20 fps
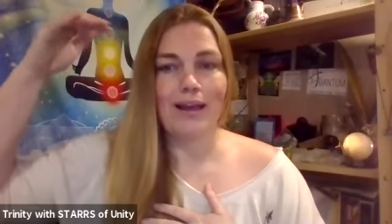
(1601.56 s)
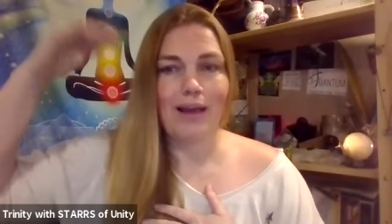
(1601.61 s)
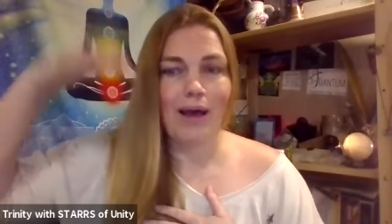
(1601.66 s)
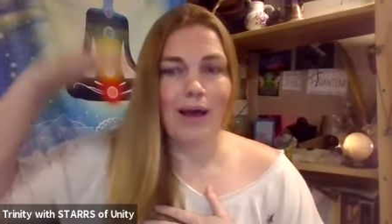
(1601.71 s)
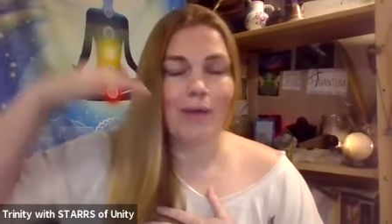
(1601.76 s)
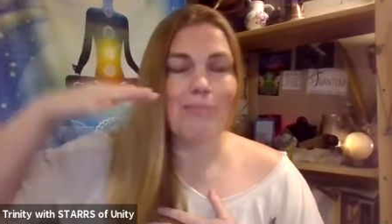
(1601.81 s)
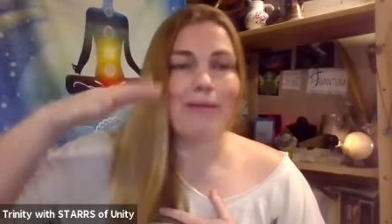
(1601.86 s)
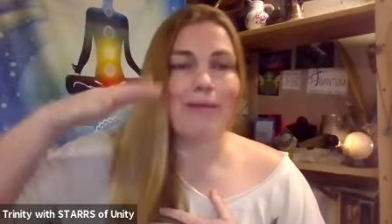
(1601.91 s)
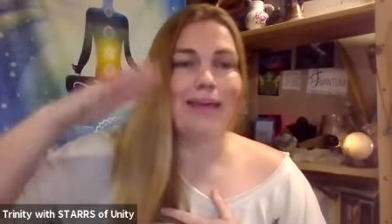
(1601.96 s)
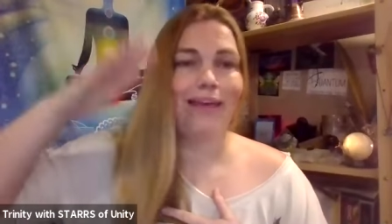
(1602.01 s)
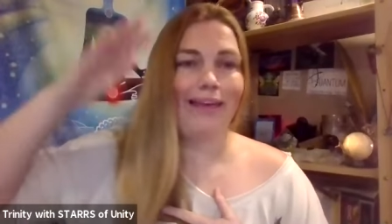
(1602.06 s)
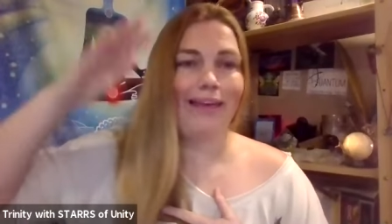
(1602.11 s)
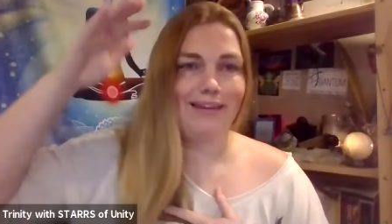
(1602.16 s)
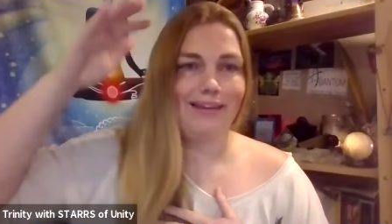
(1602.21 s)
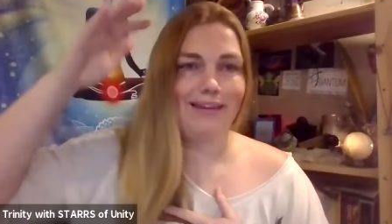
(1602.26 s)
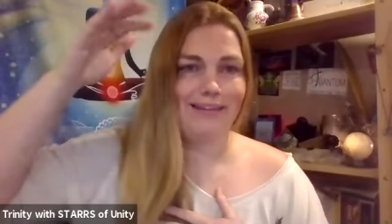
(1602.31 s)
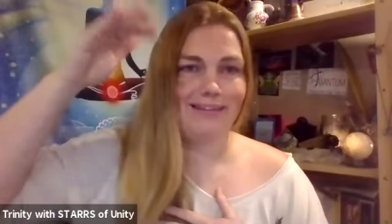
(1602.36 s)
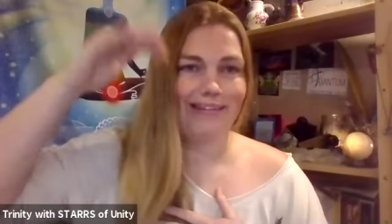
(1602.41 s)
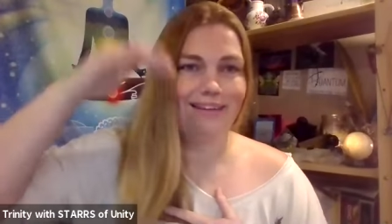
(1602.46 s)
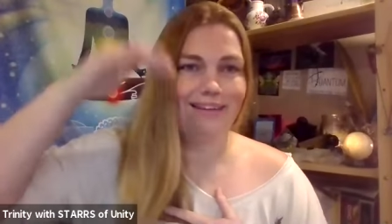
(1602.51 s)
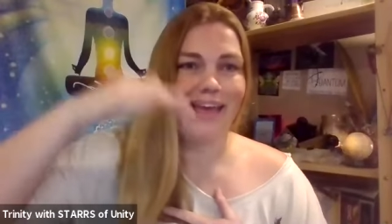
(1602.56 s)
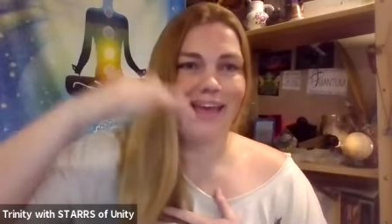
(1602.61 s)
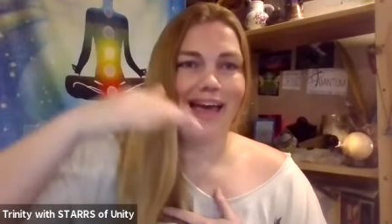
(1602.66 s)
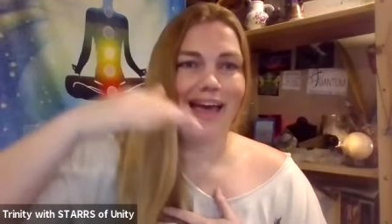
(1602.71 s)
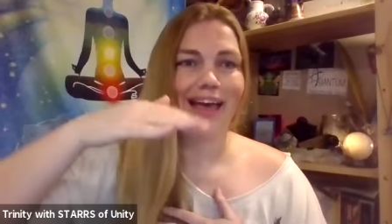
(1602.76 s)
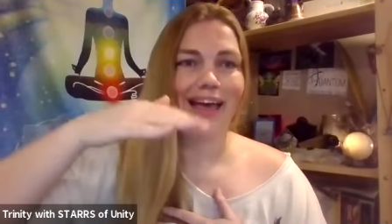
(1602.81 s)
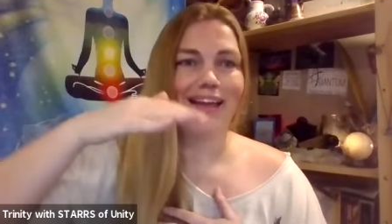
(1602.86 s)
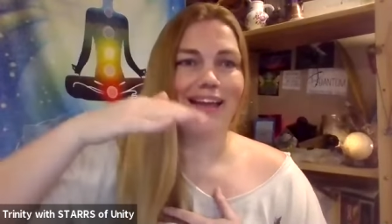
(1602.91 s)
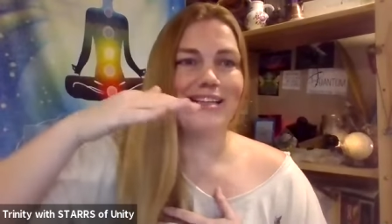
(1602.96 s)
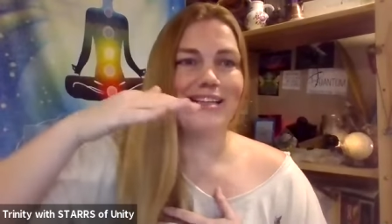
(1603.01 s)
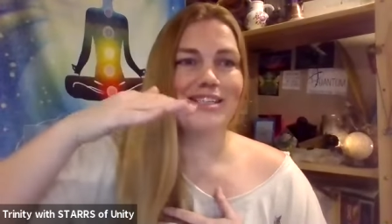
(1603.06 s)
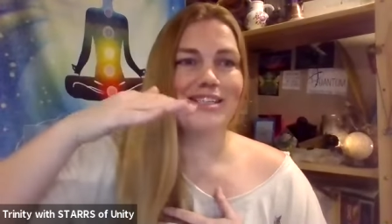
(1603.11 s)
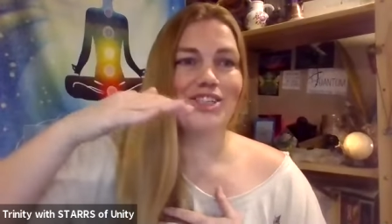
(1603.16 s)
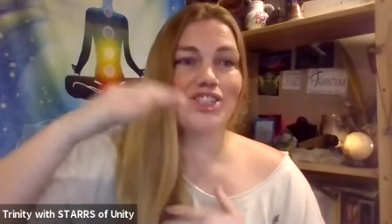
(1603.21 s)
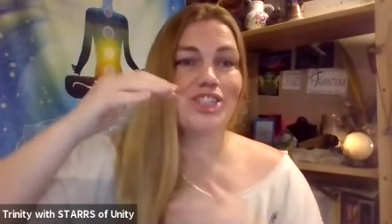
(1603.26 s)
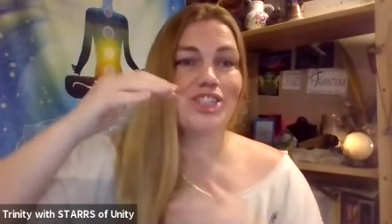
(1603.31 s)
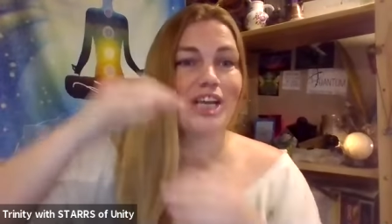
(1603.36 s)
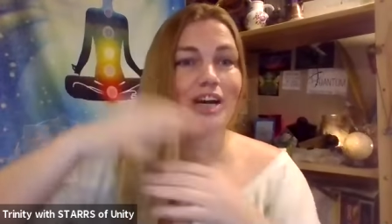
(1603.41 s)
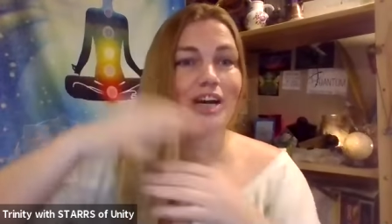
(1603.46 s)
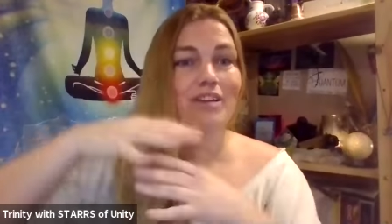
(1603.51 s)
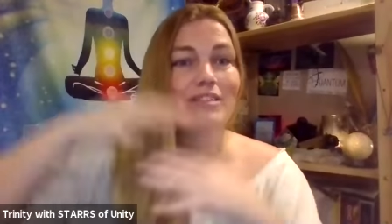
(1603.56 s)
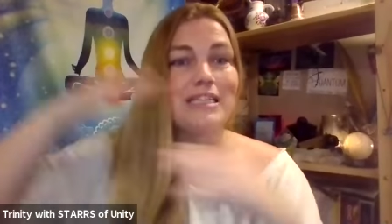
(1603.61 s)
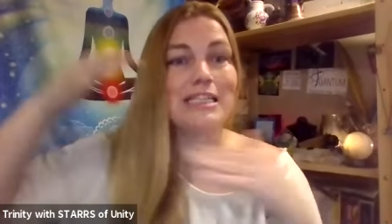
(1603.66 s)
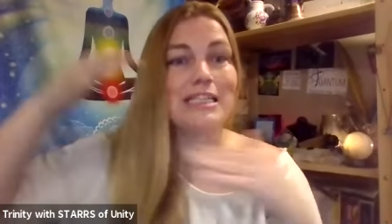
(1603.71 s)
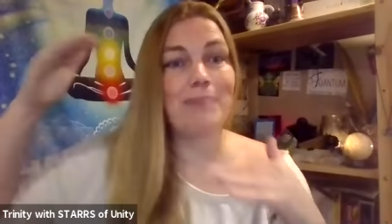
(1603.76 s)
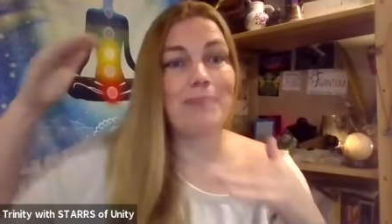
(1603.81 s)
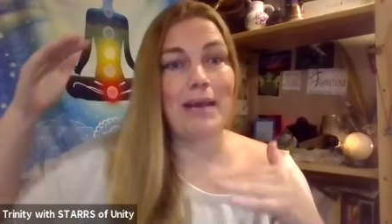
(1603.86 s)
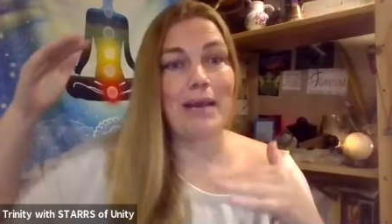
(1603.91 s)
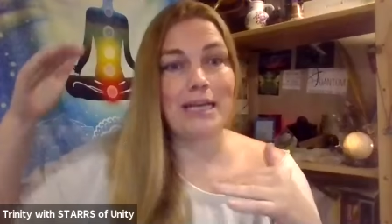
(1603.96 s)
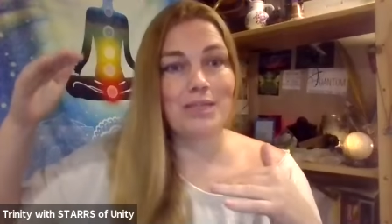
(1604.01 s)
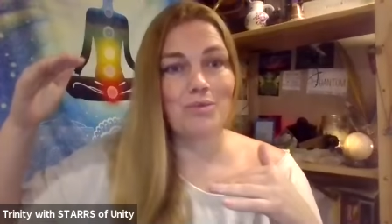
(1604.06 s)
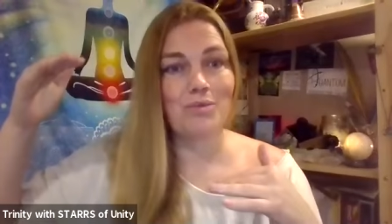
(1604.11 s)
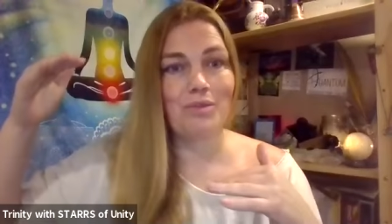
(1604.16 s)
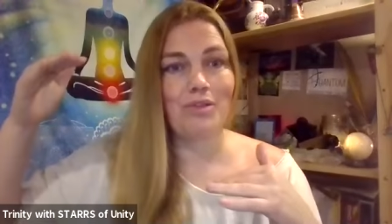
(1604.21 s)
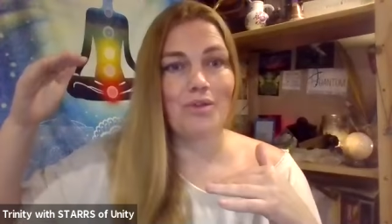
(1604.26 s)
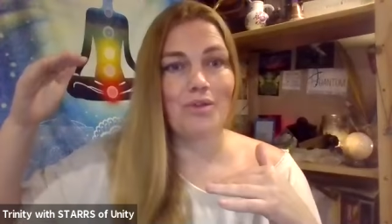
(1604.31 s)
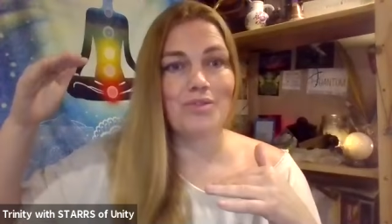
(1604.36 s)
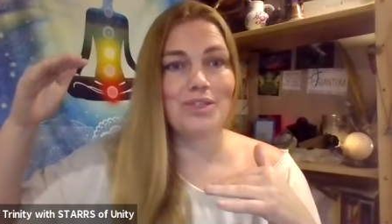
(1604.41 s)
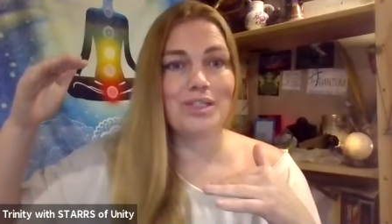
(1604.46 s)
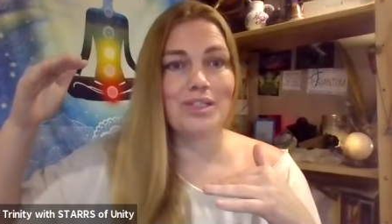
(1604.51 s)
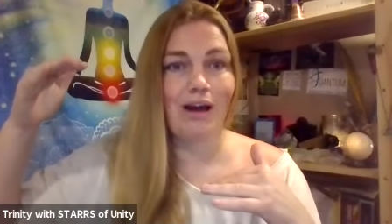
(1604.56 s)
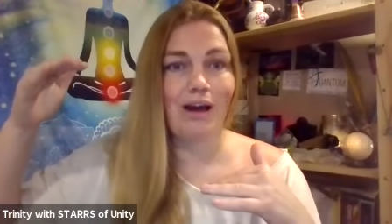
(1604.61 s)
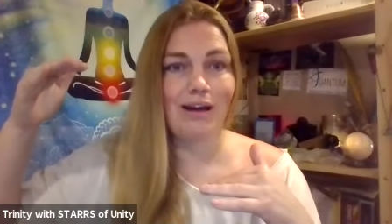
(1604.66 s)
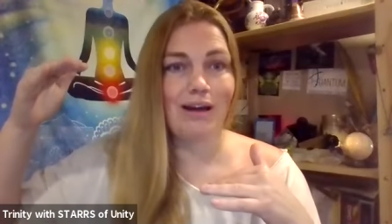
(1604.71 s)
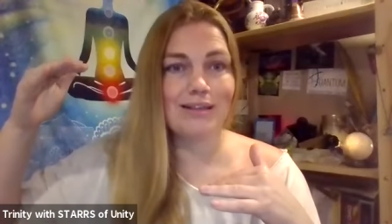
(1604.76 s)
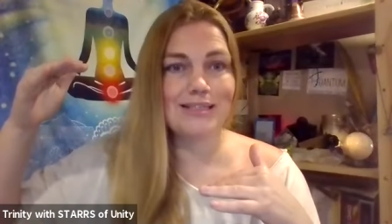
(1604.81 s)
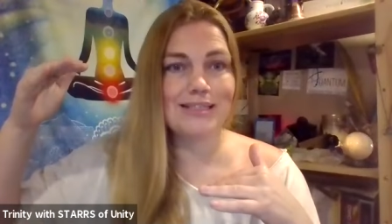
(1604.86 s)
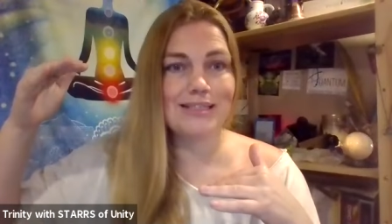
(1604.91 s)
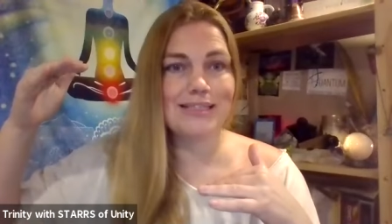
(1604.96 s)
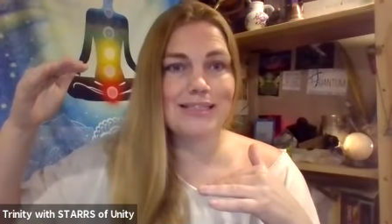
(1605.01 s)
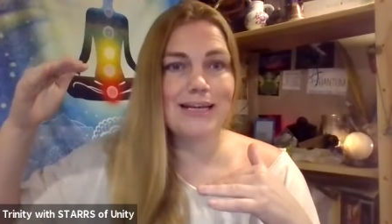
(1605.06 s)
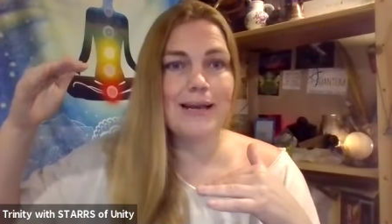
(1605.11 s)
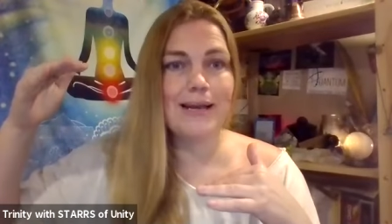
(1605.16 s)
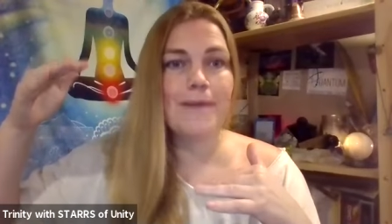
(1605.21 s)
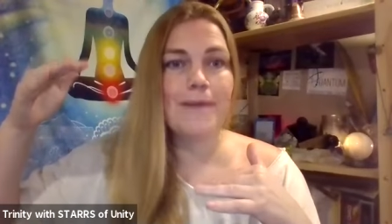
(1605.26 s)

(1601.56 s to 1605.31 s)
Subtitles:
come in and share the space with those thoughts.